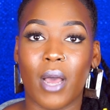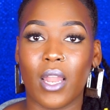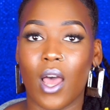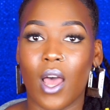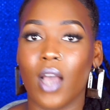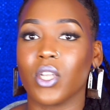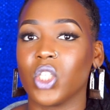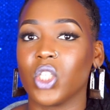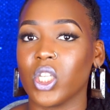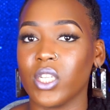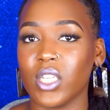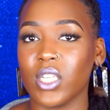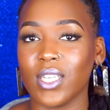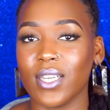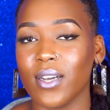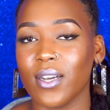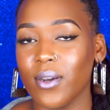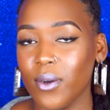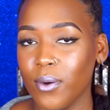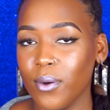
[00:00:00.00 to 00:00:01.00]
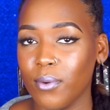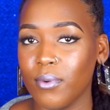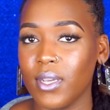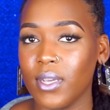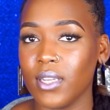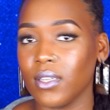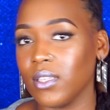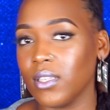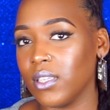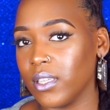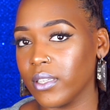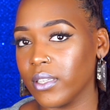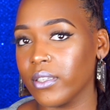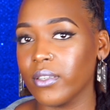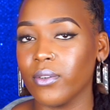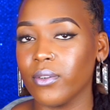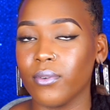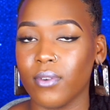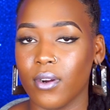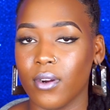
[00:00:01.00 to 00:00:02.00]
lock journey go in a
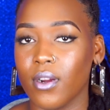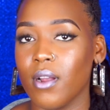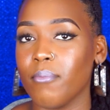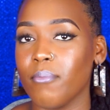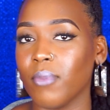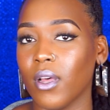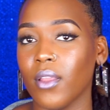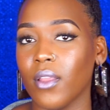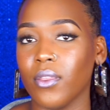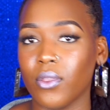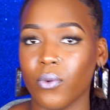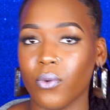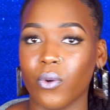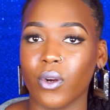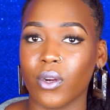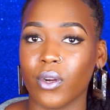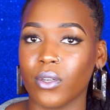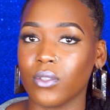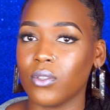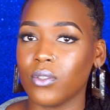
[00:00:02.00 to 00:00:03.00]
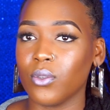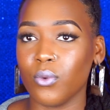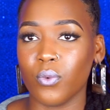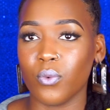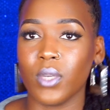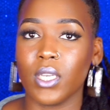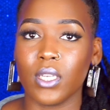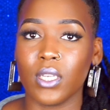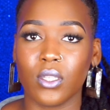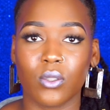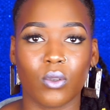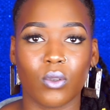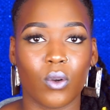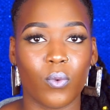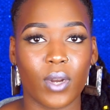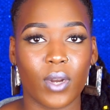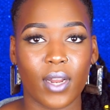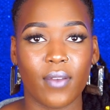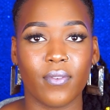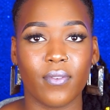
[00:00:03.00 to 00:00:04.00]
year or a month or 2 weeks or
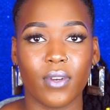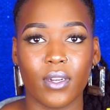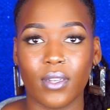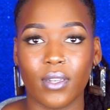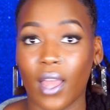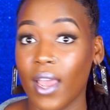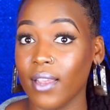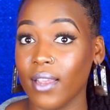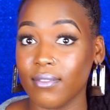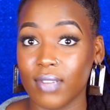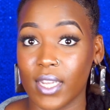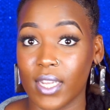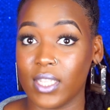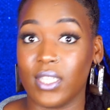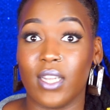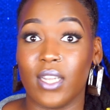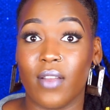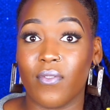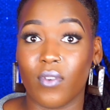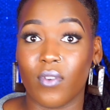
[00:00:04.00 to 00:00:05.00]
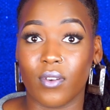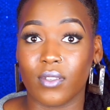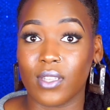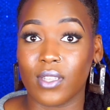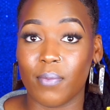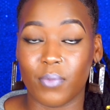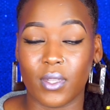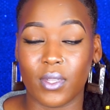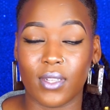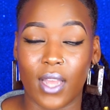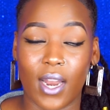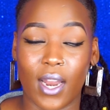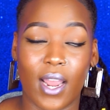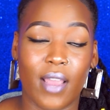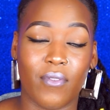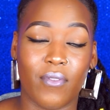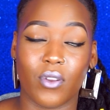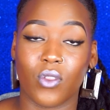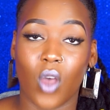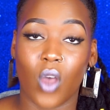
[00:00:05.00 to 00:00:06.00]
whatever. Like, that's never something that I
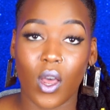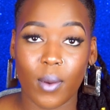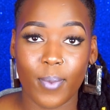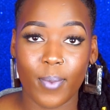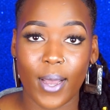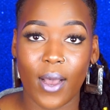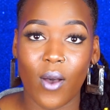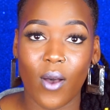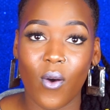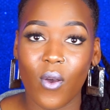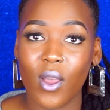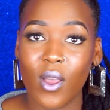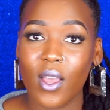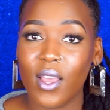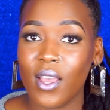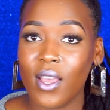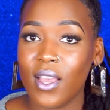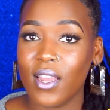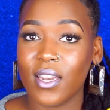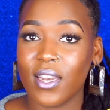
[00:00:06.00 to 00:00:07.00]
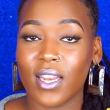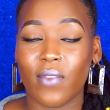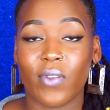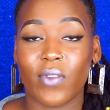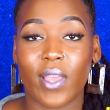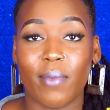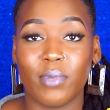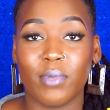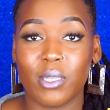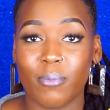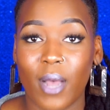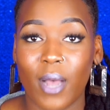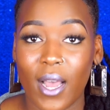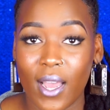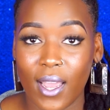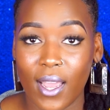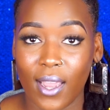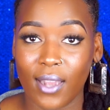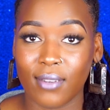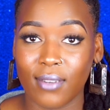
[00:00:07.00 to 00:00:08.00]
ever thought about, never came to
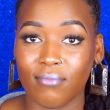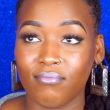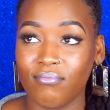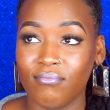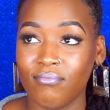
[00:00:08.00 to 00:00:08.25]
mind,